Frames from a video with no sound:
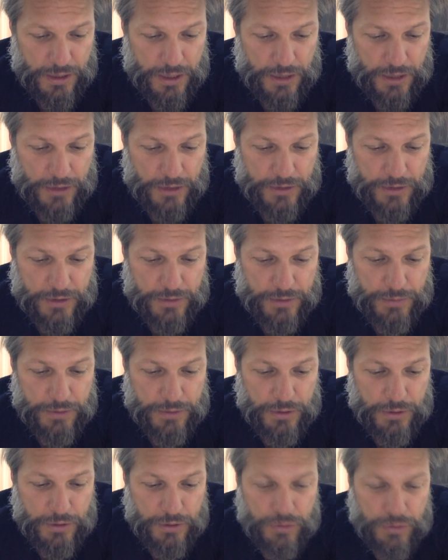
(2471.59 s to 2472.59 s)
I looked up
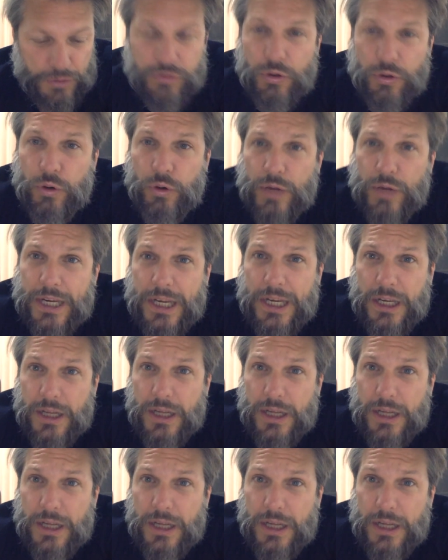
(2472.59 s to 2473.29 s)
Tori